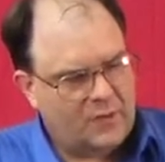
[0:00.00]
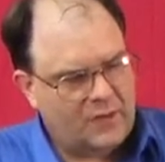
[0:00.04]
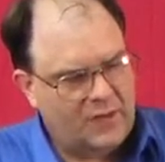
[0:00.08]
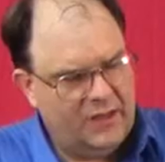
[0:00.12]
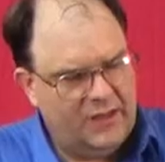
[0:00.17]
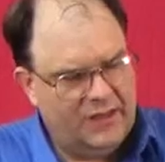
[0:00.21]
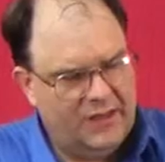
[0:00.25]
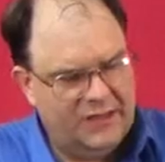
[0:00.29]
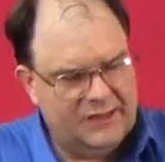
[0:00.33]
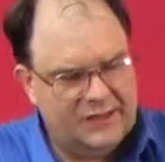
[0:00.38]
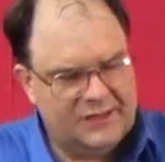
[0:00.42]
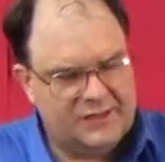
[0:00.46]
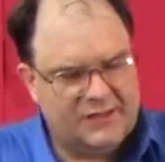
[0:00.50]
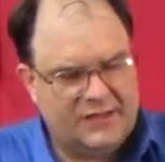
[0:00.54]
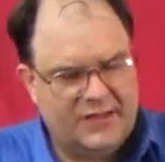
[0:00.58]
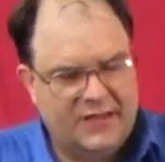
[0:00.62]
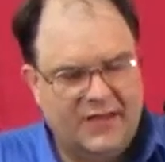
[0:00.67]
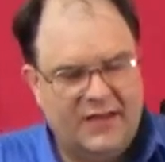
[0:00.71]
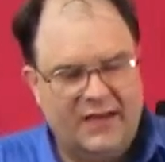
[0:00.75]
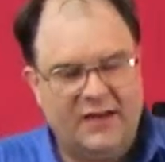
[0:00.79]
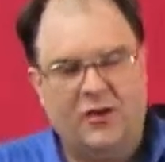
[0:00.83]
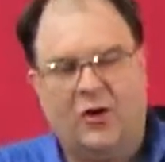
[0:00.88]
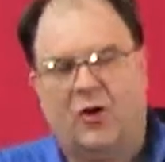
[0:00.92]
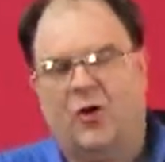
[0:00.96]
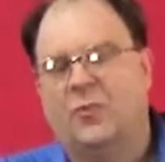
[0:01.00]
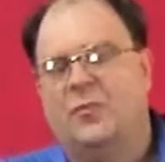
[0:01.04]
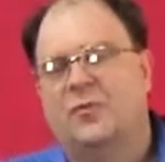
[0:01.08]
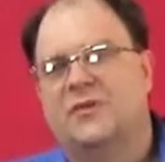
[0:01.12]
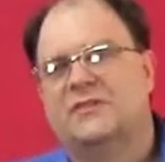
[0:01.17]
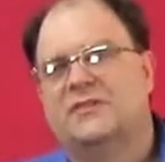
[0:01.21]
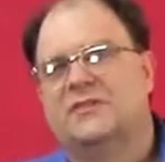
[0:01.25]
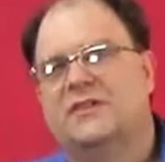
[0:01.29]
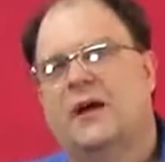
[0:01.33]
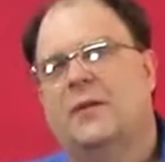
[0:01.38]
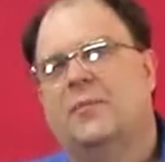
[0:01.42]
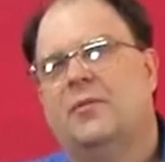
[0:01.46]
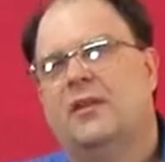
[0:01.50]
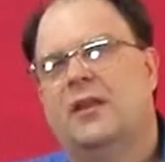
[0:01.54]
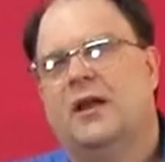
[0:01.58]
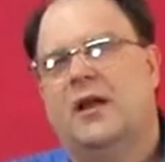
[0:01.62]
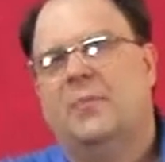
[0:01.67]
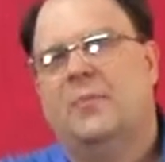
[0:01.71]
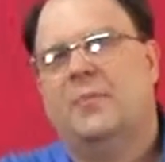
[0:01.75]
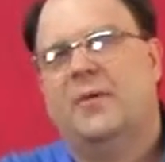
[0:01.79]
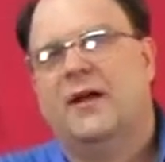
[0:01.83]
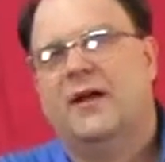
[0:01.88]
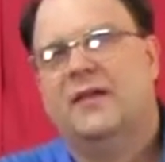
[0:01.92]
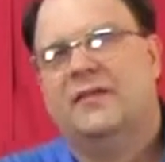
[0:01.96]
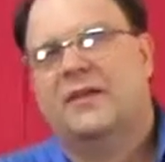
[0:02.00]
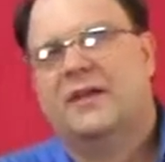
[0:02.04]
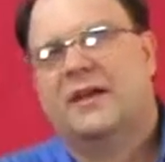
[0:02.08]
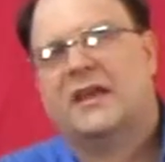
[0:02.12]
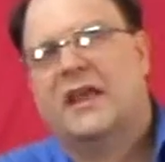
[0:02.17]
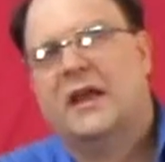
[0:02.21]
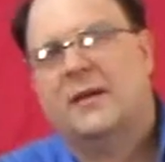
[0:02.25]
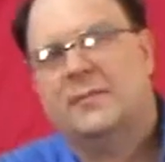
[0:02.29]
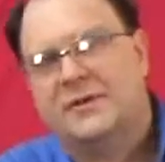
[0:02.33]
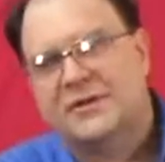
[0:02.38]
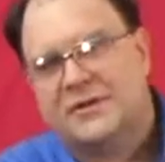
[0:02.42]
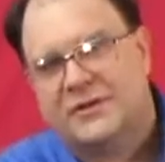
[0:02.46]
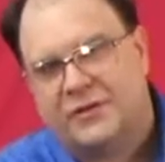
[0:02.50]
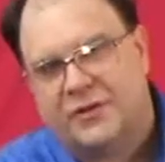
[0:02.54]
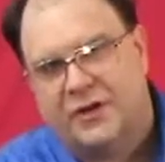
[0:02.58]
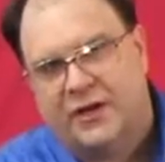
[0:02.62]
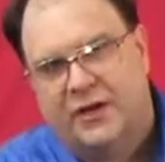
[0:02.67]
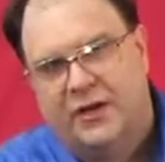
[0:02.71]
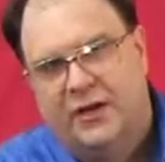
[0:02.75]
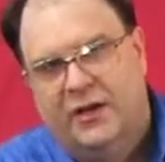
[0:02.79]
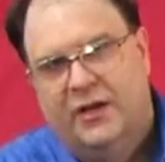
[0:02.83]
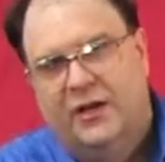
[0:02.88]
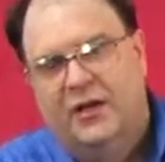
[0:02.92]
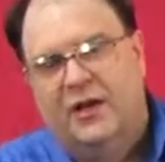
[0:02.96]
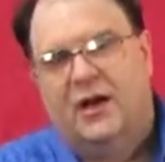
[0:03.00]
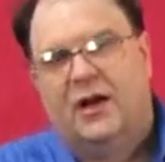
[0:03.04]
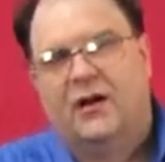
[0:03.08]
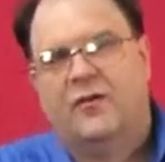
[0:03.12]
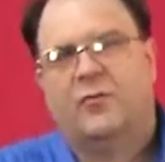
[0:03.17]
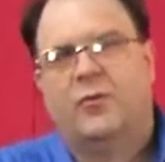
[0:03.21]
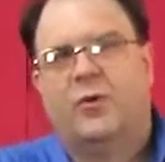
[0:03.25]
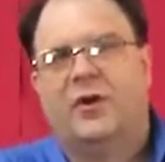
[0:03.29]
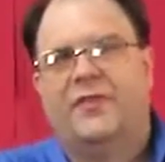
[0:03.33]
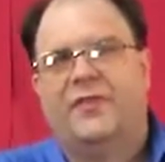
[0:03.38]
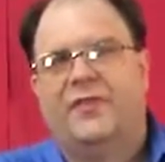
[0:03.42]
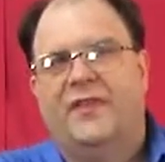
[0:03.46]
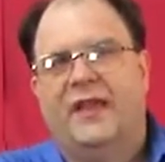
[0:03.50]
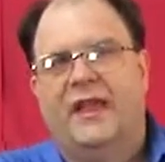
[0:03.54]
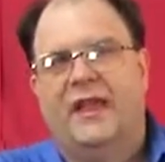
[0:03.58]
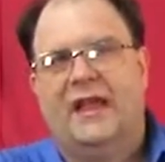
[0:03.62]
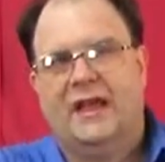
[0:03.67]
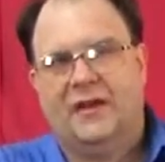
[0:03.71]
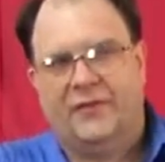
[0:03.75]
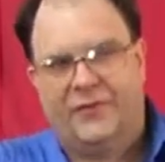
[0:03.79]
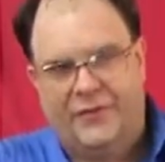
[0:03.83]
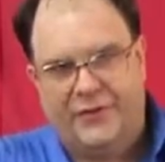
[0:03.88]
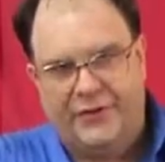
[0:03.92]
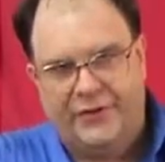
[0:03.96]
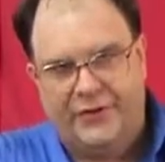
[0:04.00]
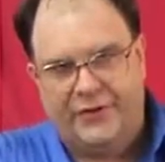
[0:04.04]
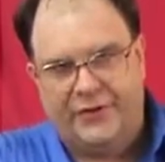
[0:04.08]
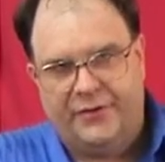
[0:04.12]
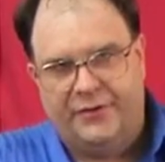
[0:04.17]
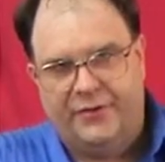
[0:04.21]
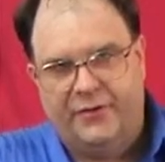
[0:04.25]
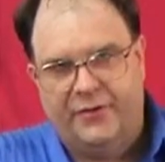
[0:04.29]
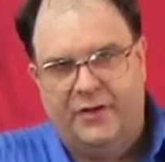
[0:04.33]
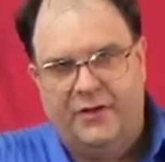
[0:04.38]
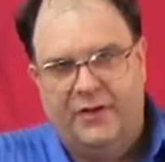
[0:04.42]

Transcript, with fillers: is they almost double up on the chemistry of what they have to do.